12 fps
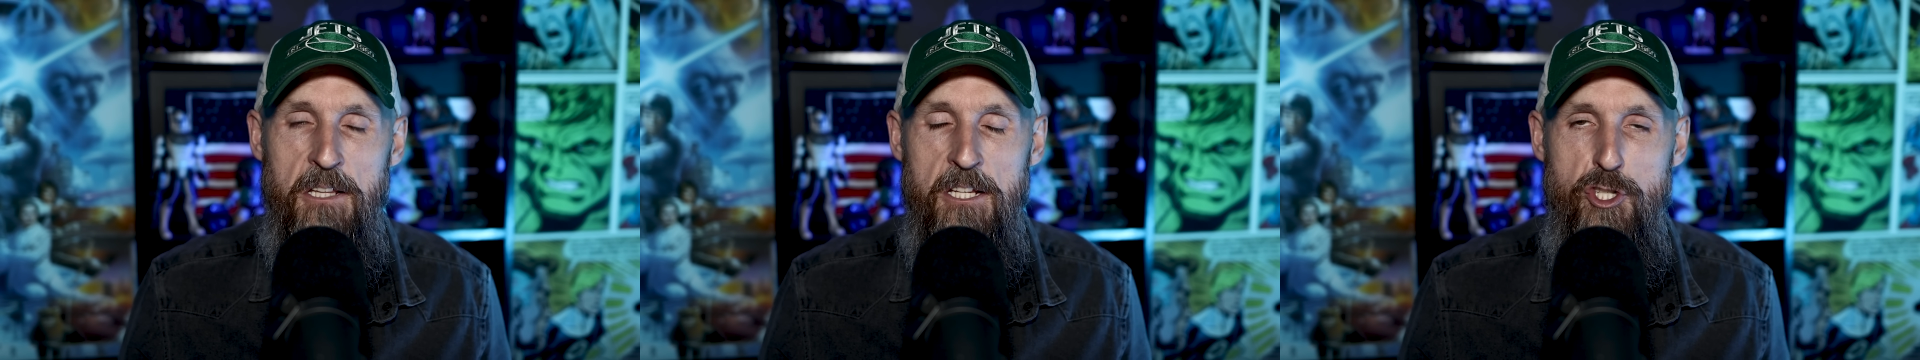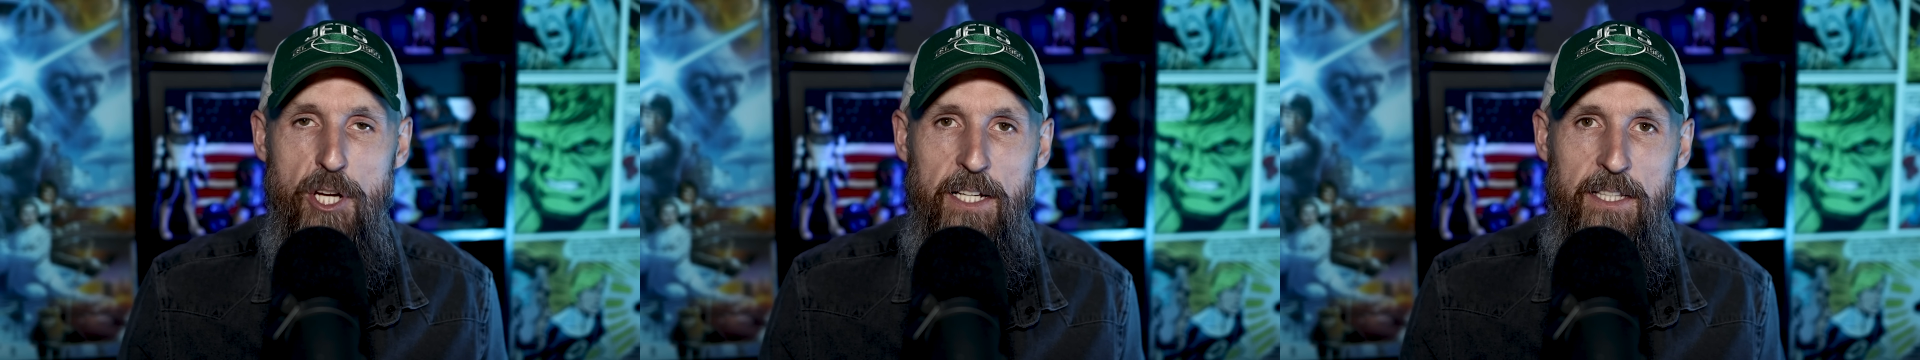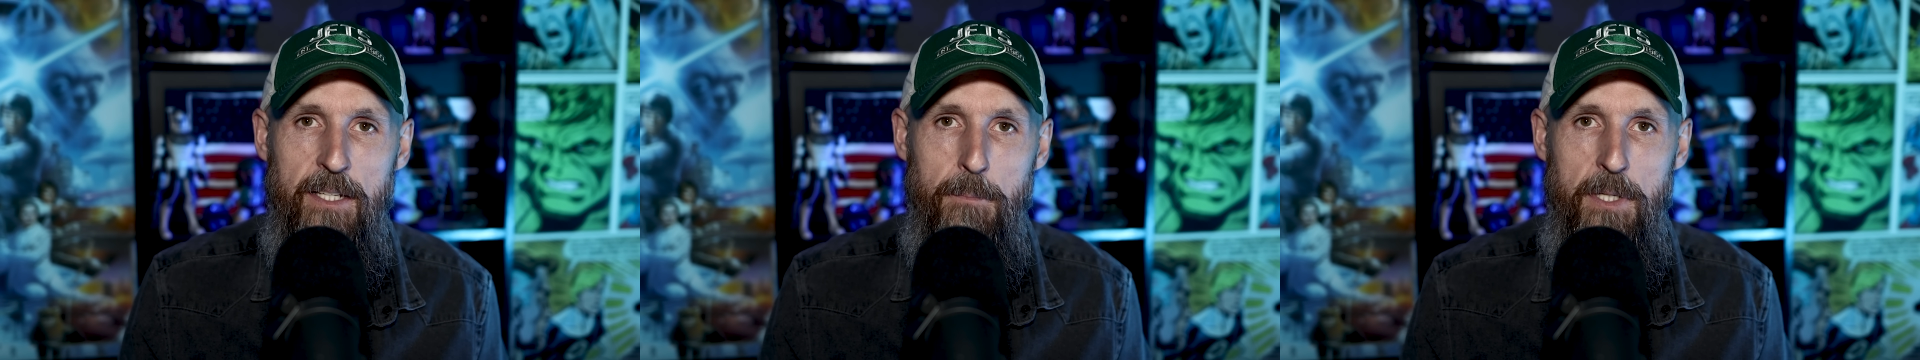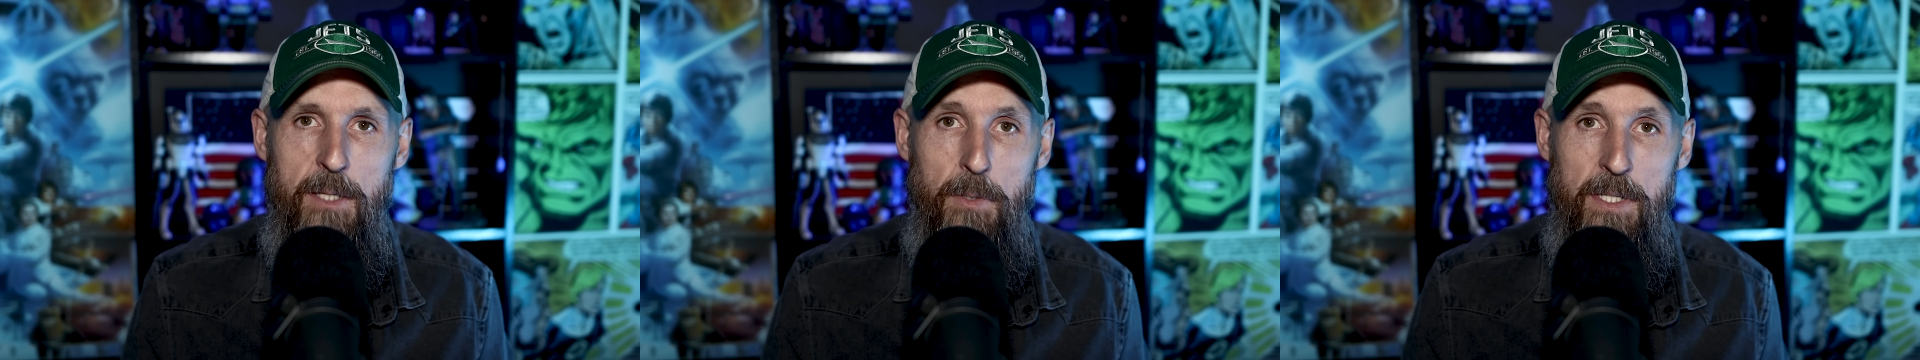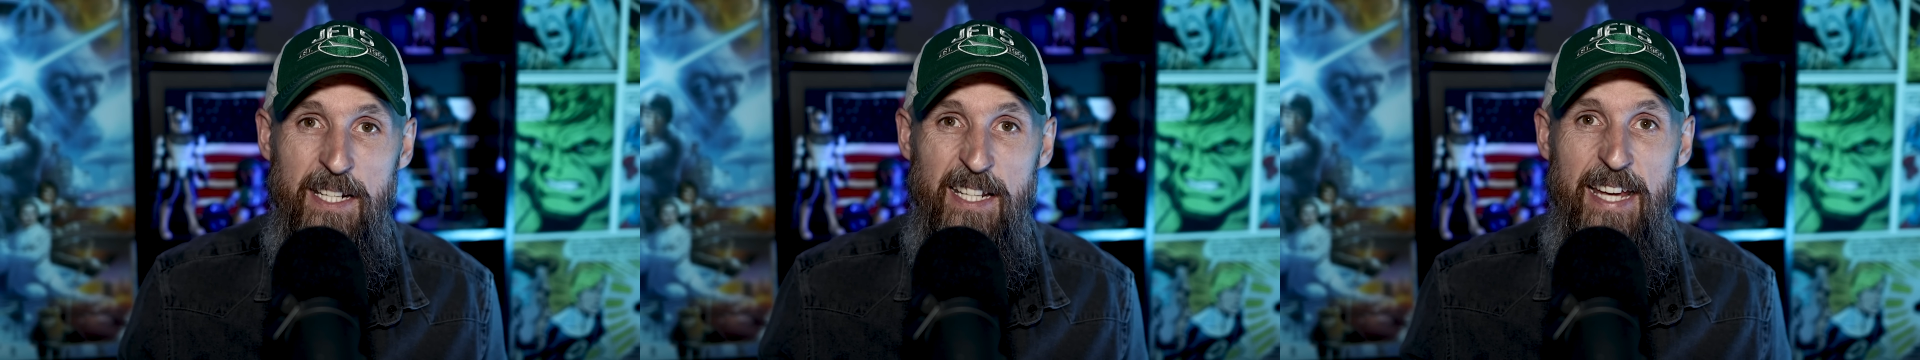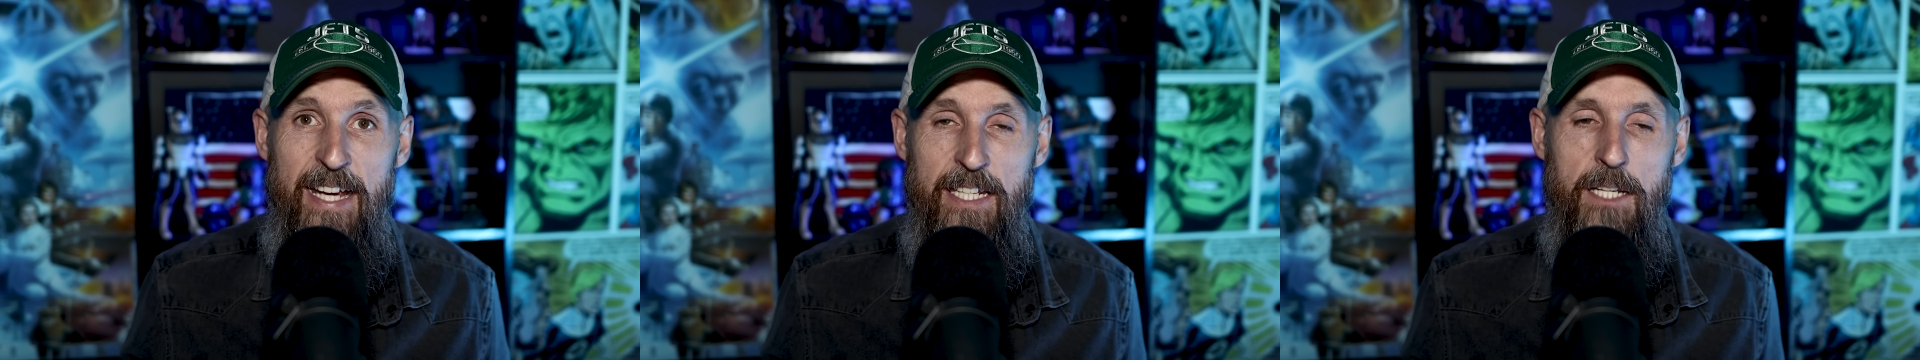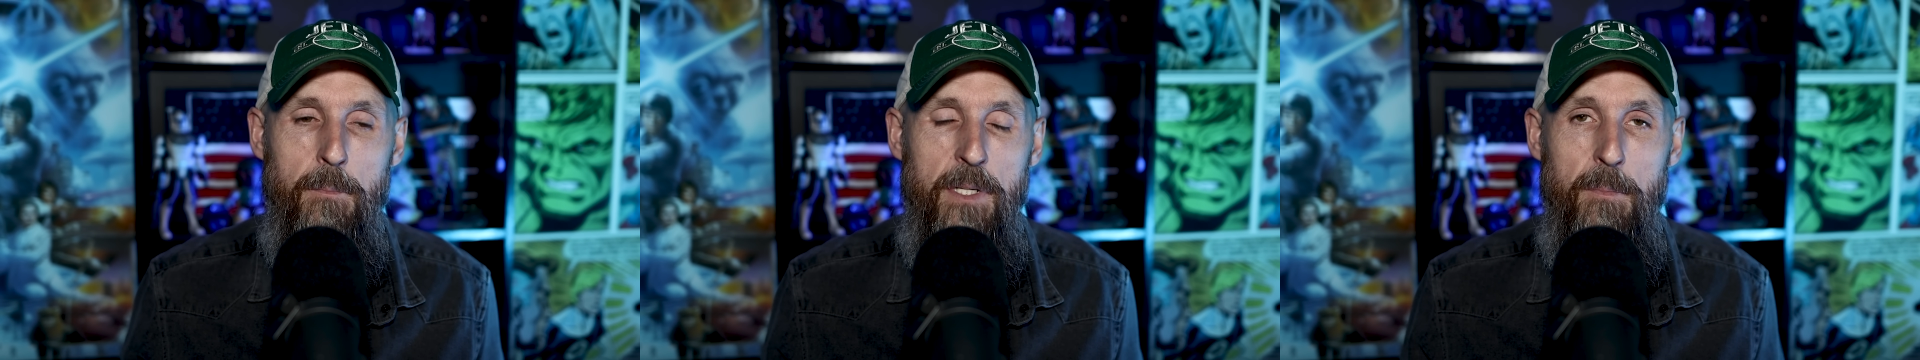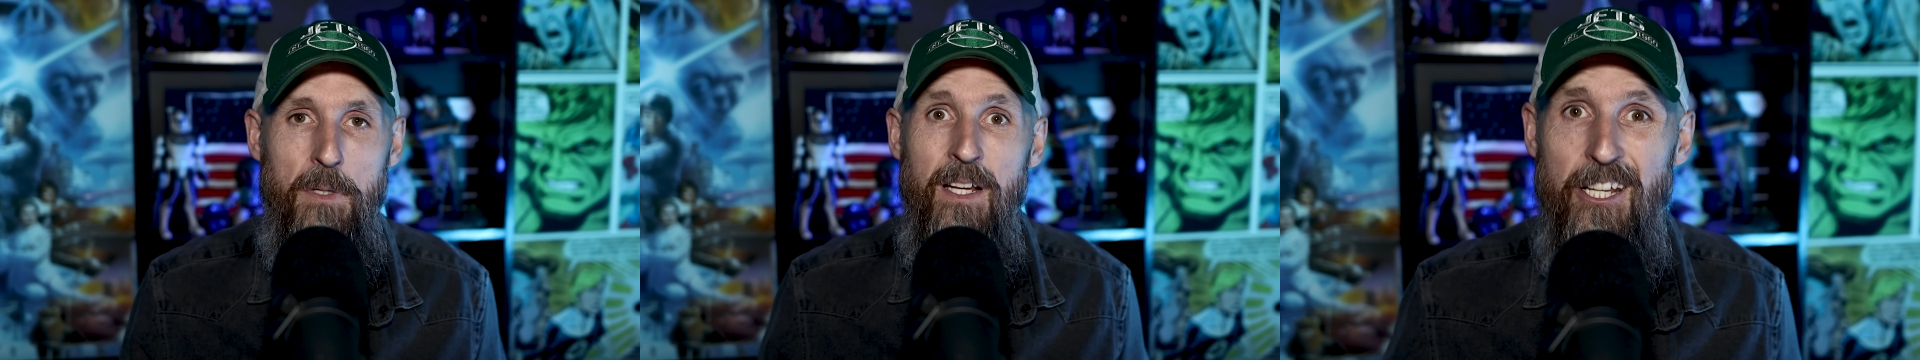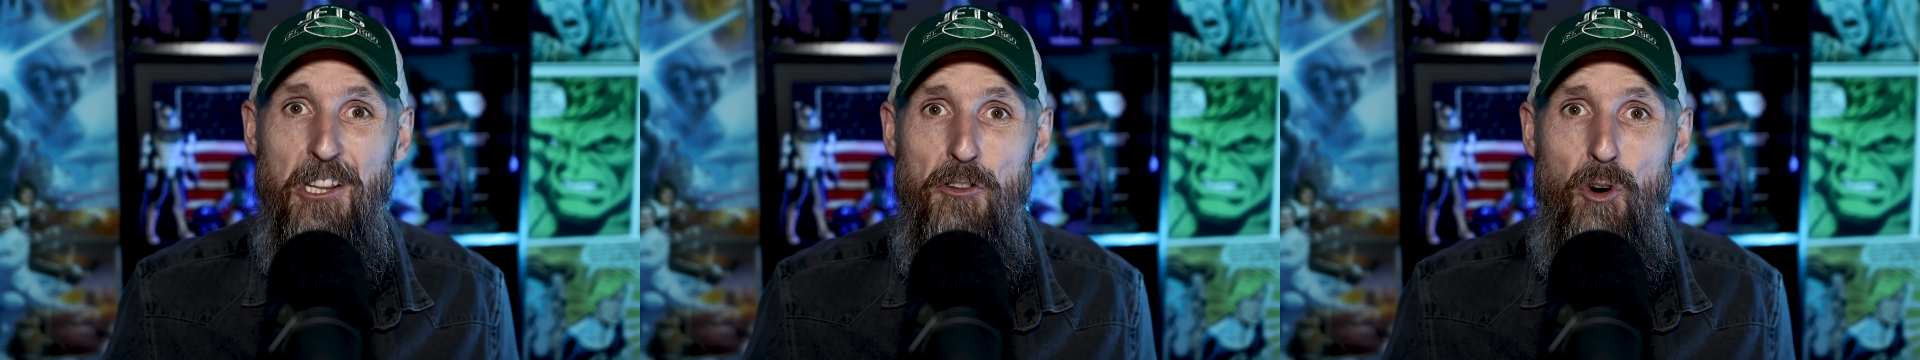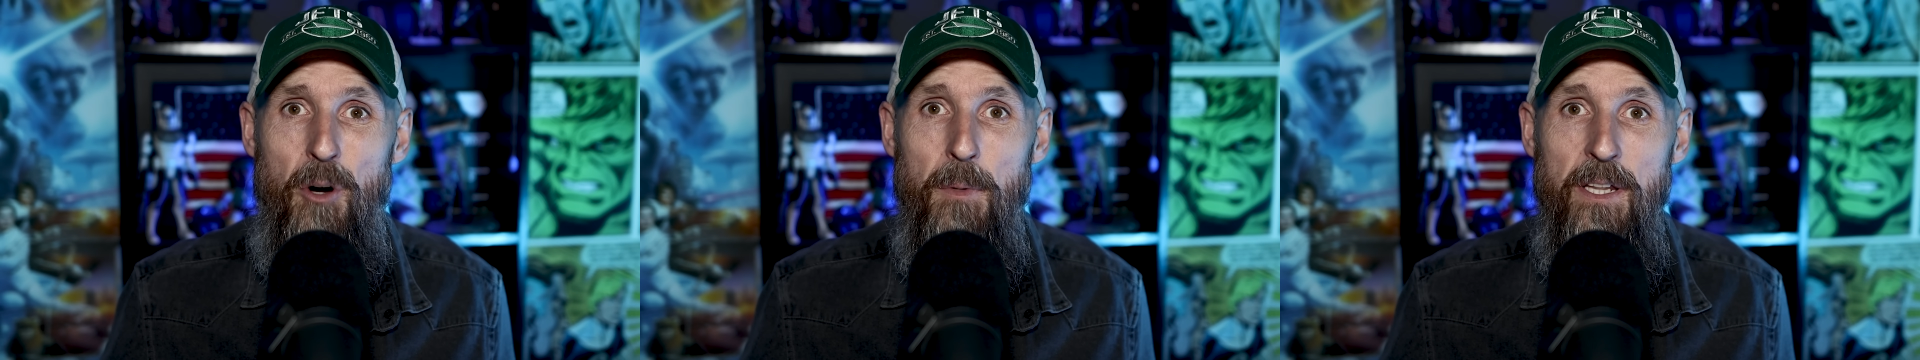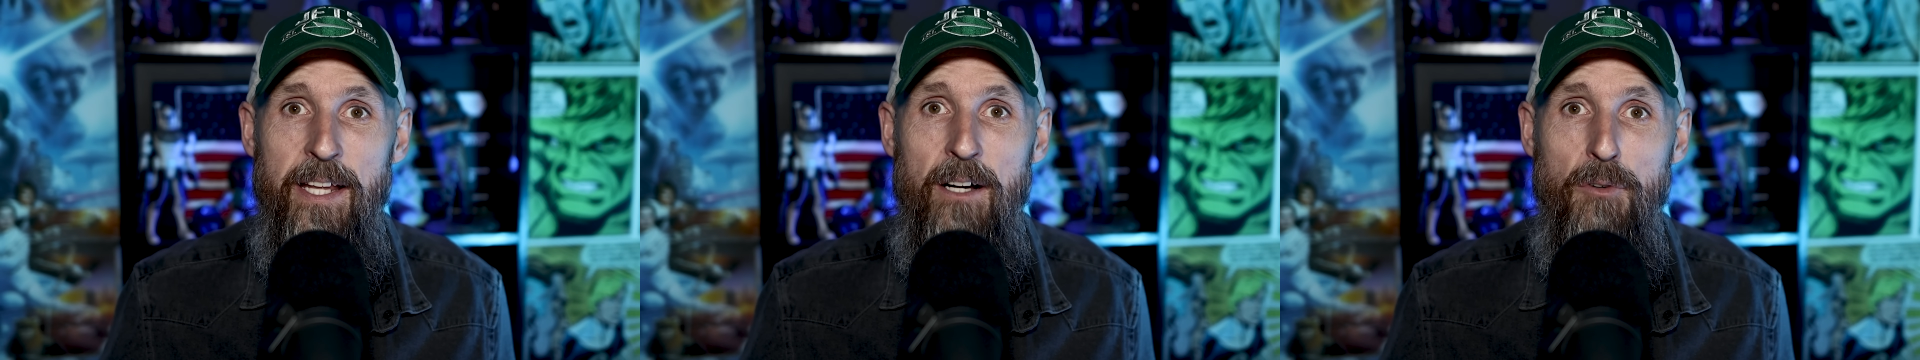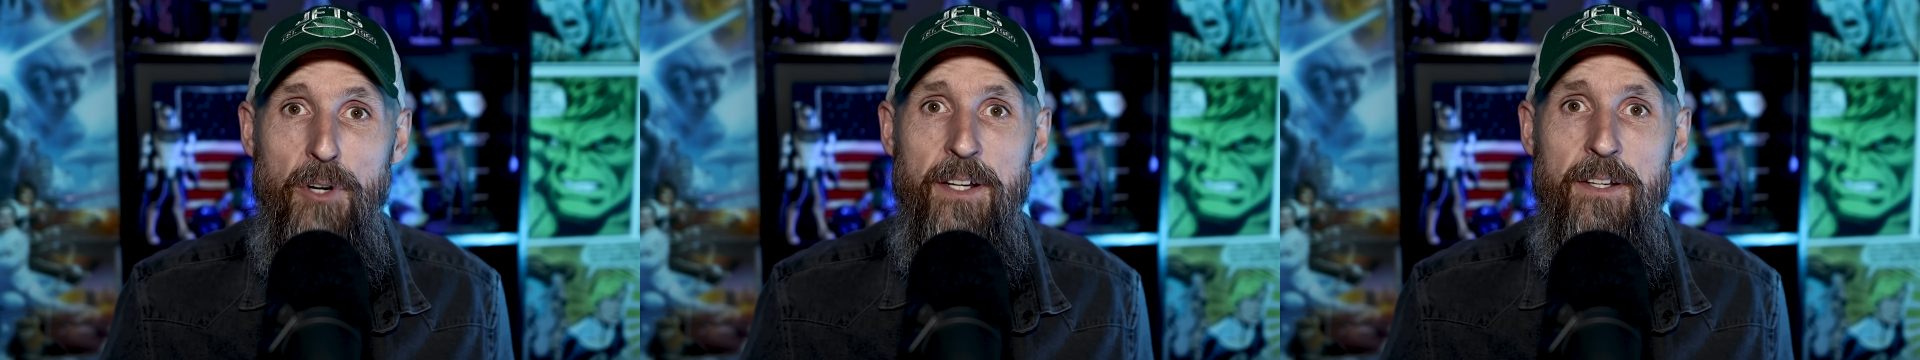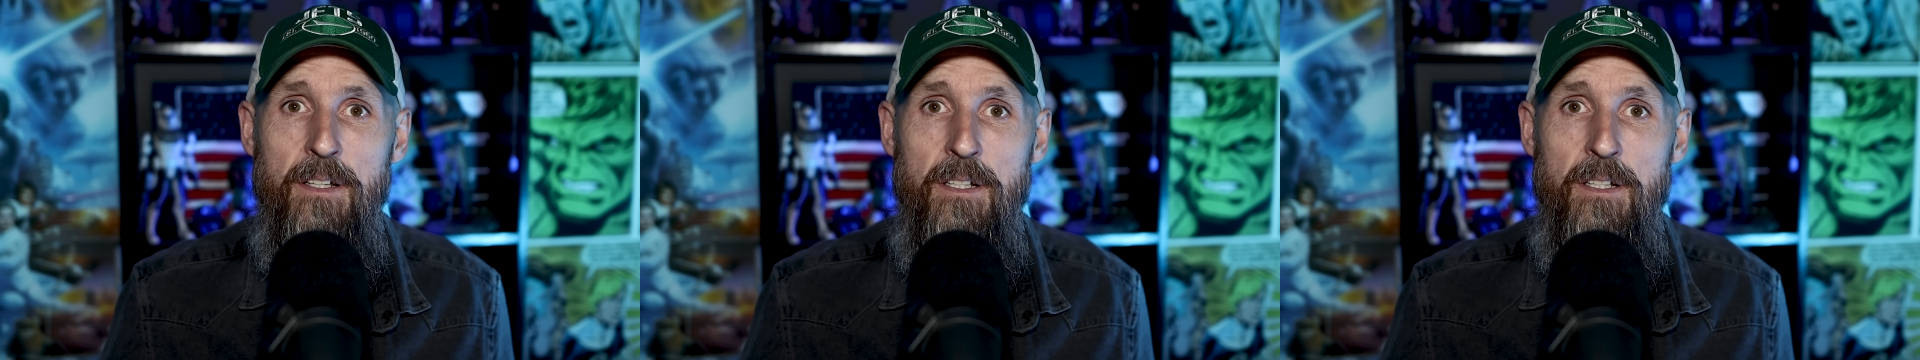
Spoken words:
injecting people and attacking people. That's normal now, right?